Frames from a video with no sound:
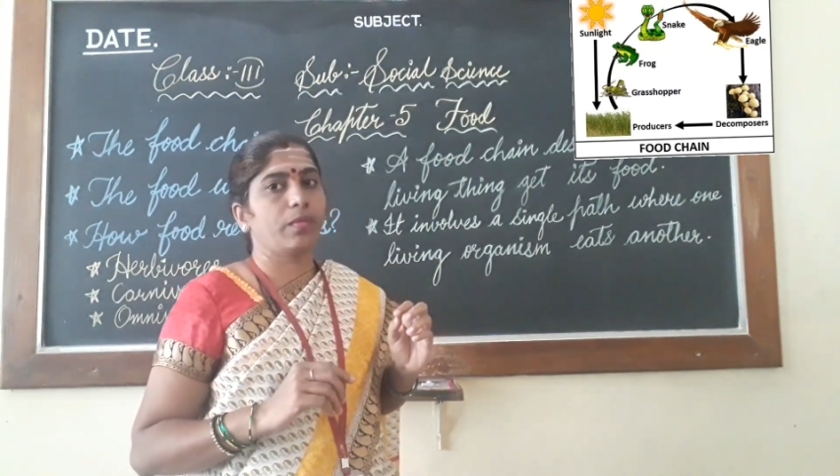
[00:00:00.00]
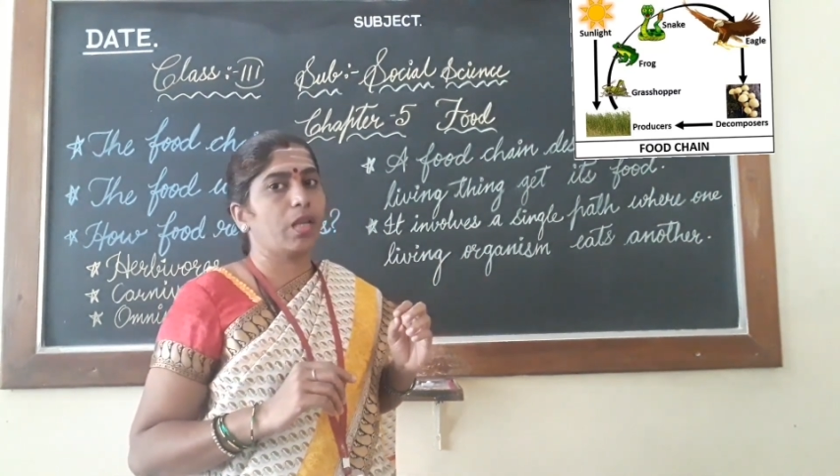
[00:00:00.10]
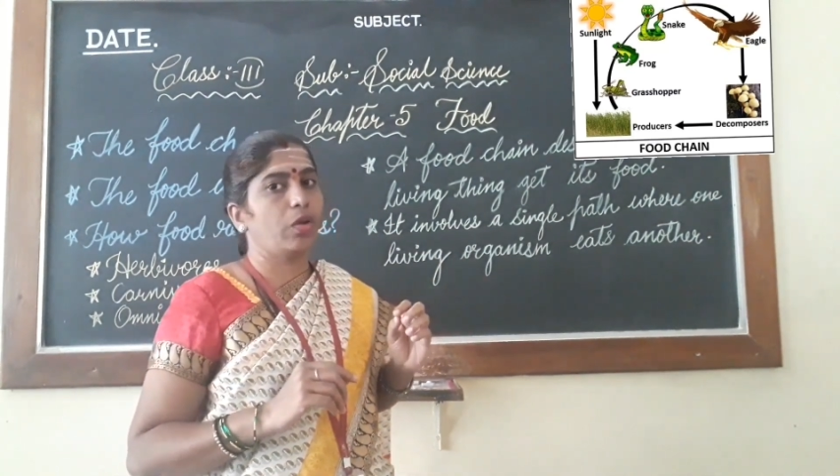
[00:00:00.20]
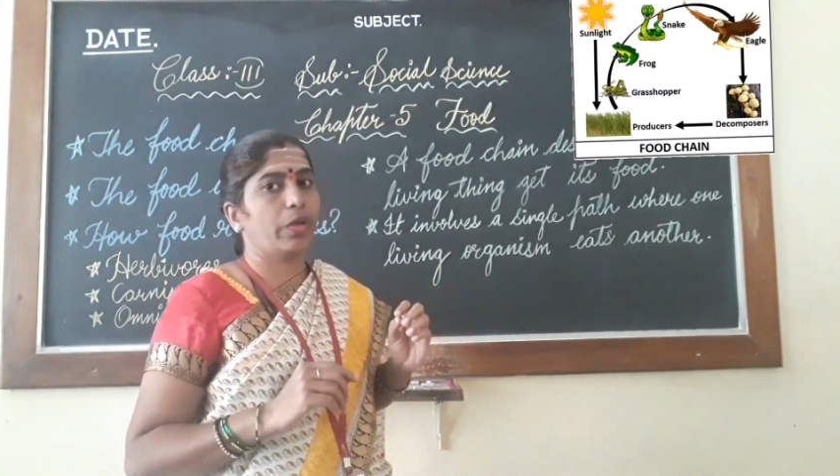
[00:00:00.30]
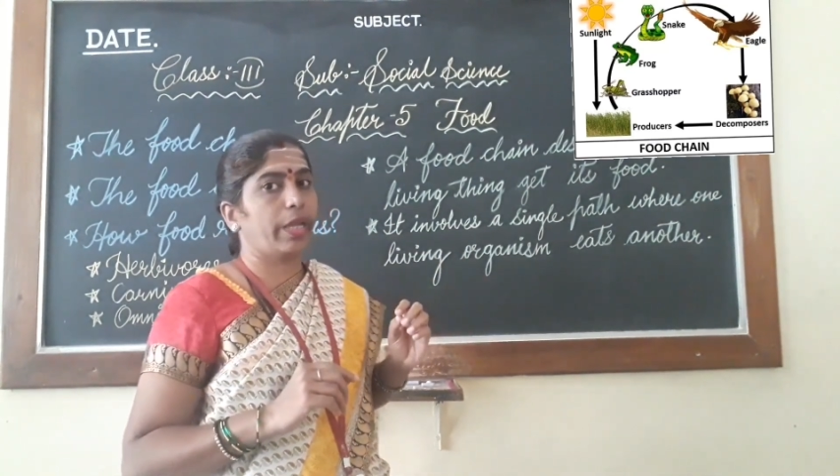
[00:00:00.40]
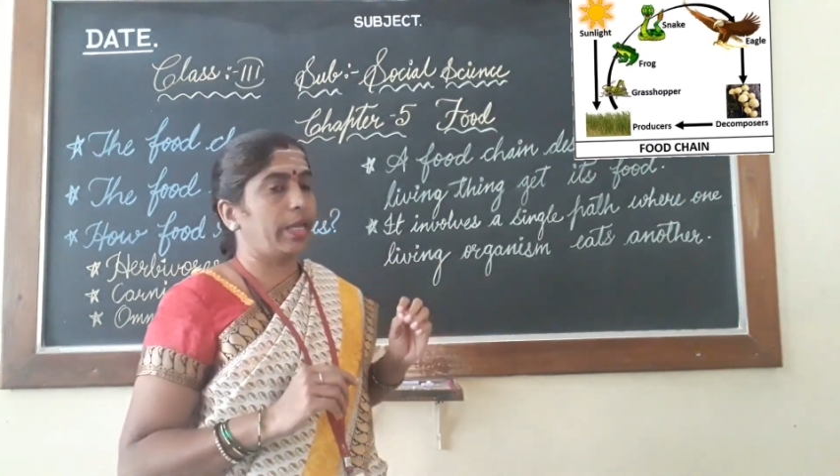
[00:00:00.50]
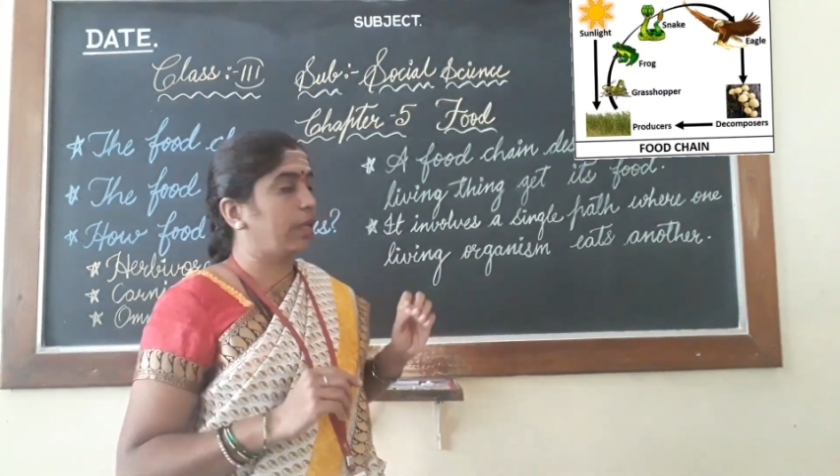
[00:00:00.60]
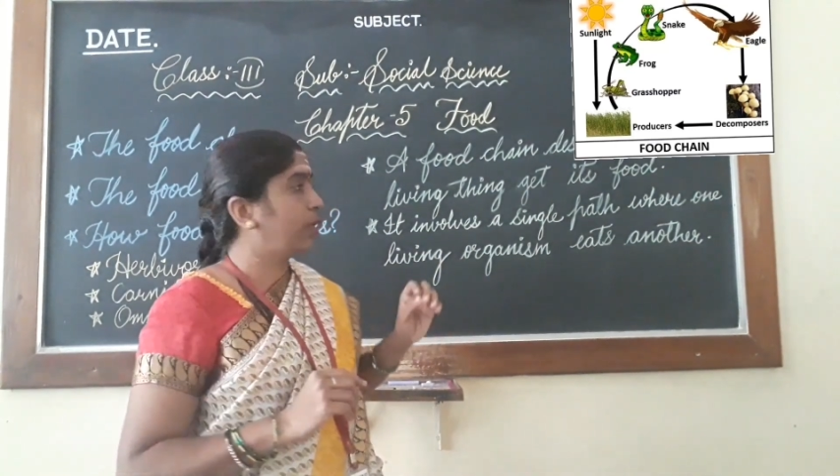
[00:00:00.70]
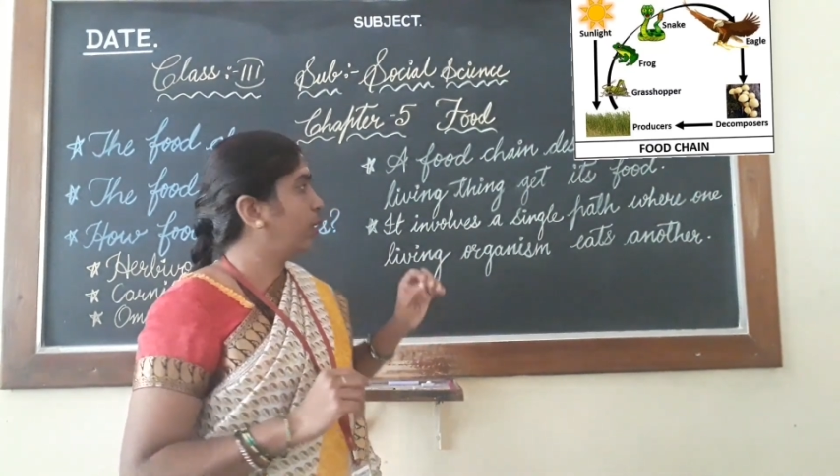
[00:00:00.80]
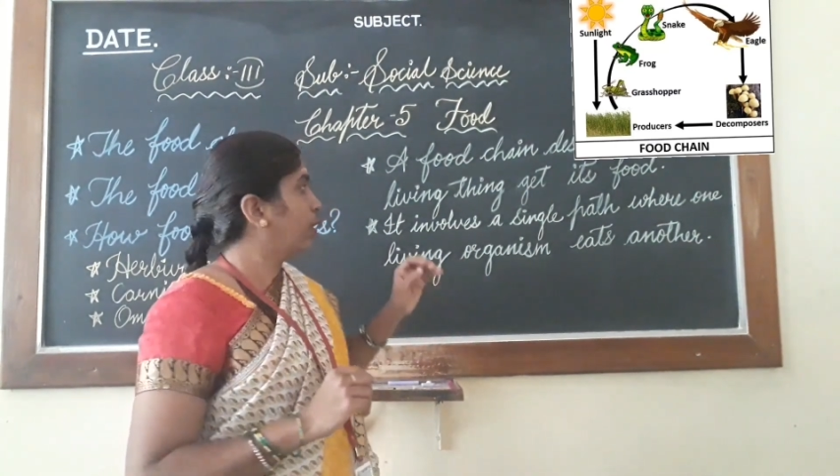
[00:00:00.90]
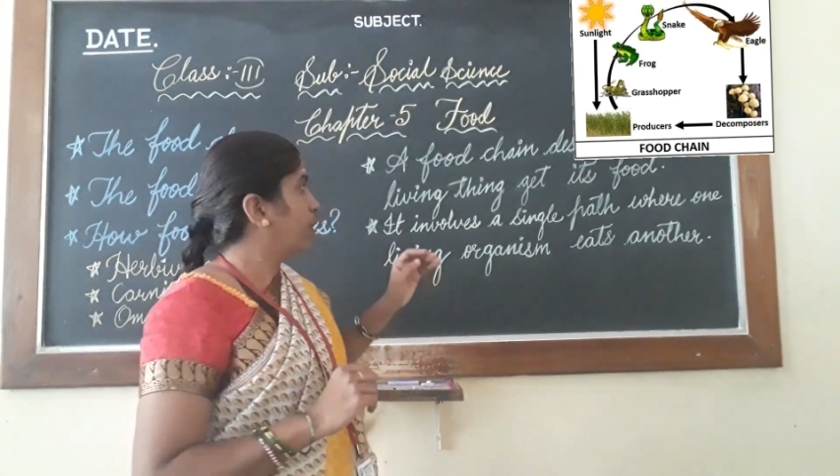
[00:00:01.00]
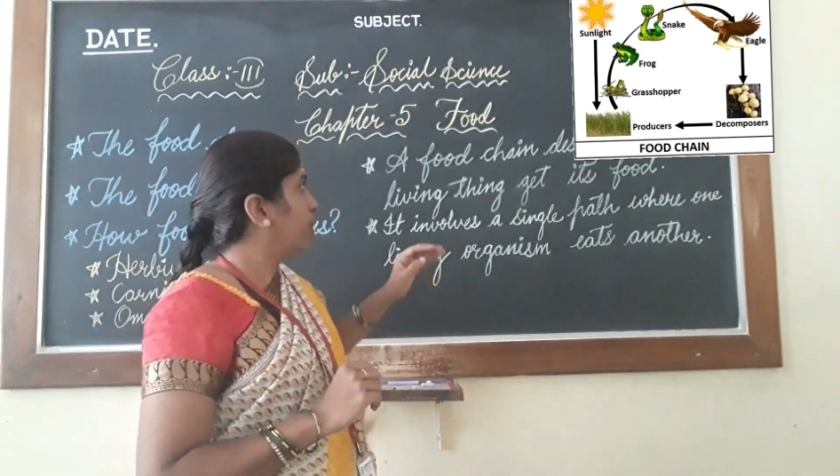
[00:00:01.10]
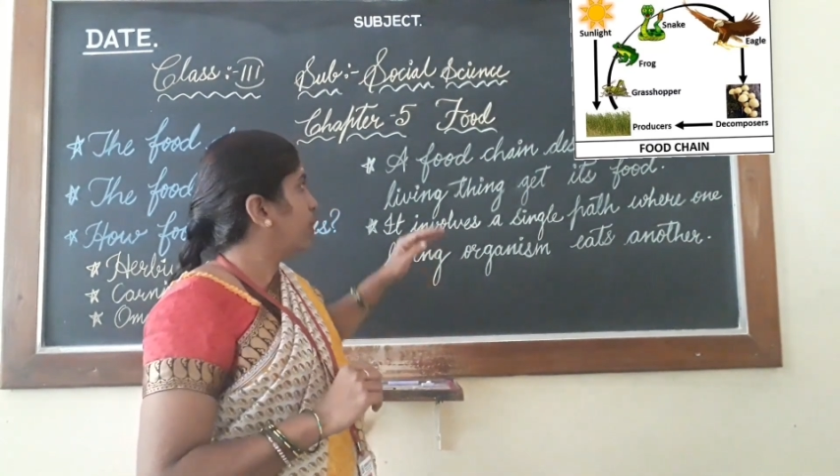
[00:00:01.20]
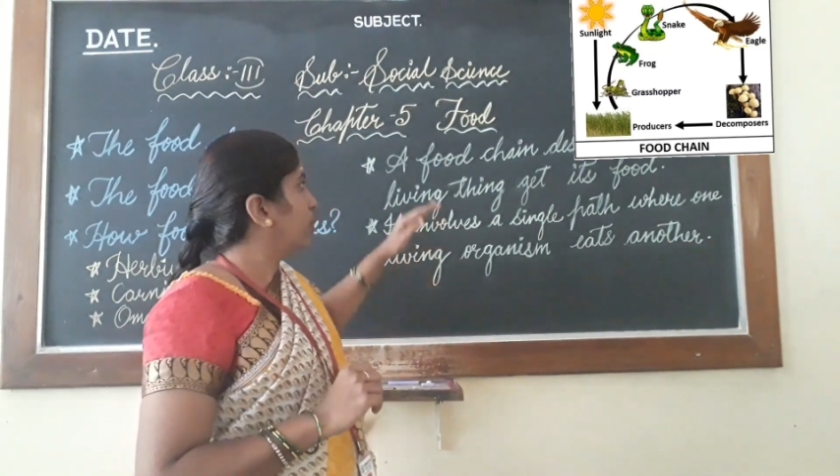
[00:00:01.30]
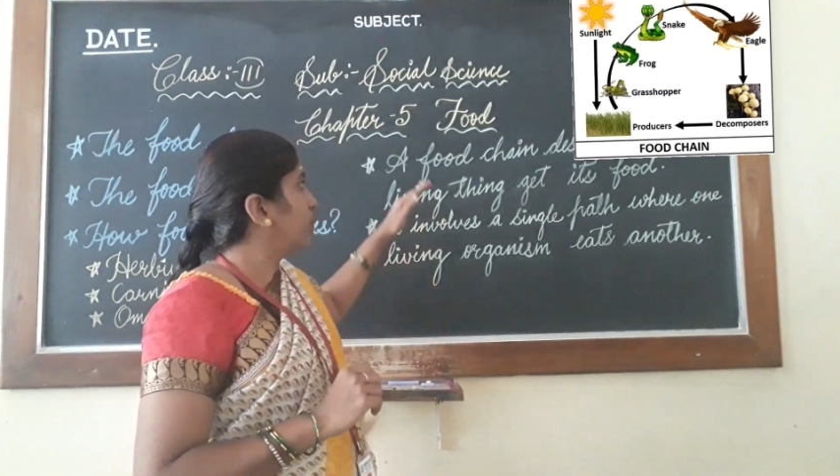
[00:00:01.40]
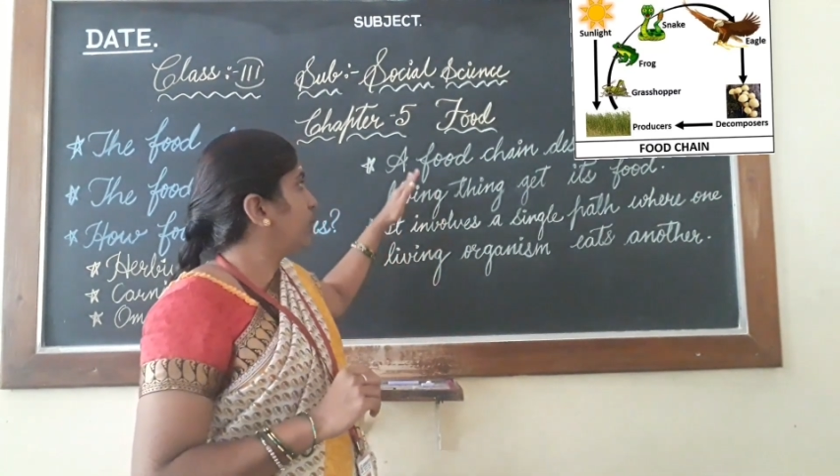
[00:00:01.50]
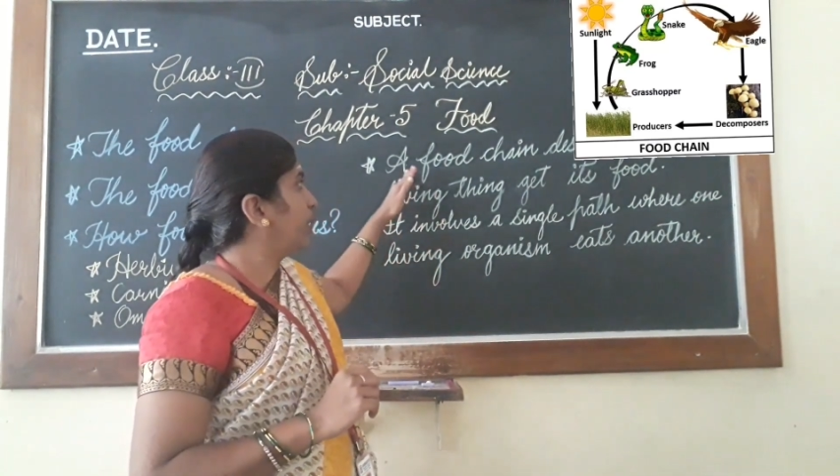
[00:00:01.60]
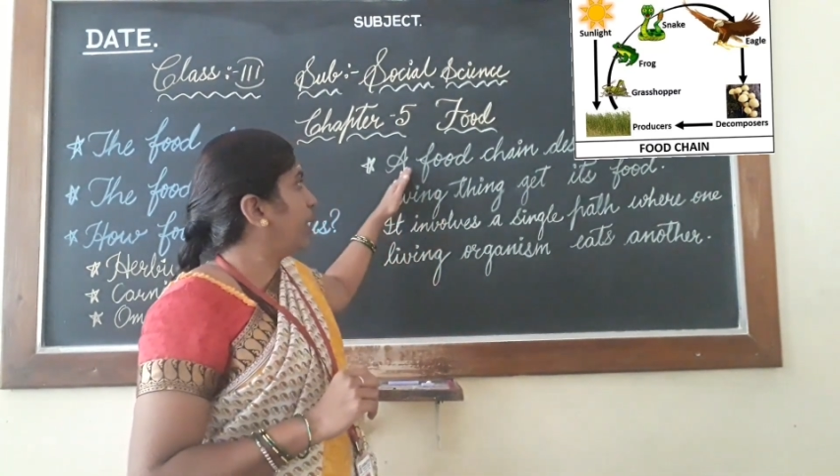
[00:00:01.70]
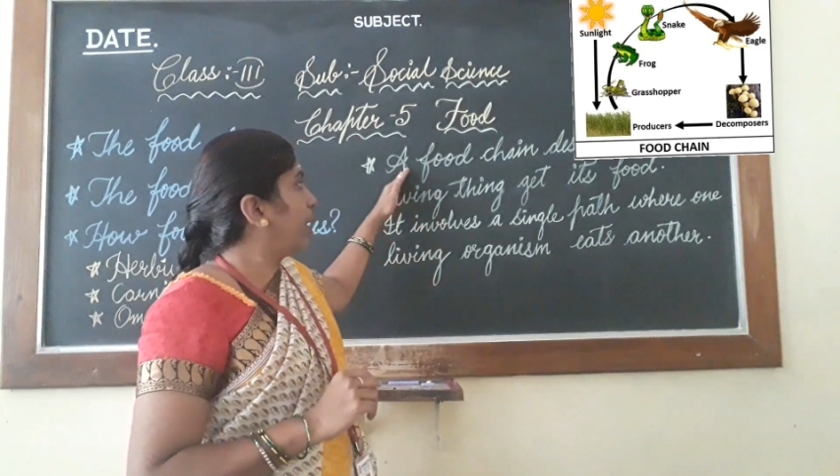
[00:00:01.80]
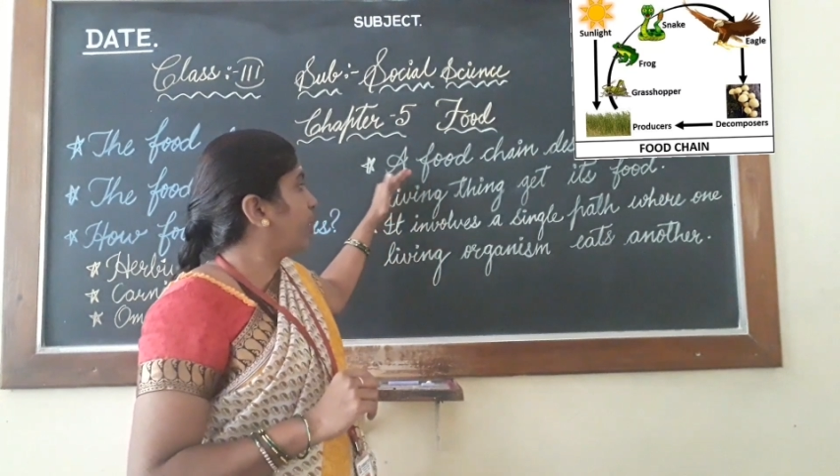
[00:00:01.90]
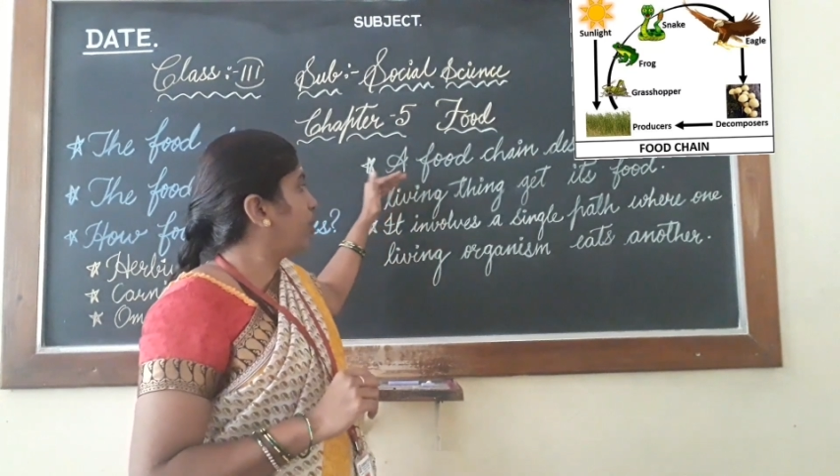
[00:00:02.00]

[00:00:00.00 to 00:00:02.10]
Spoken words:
Okay. Here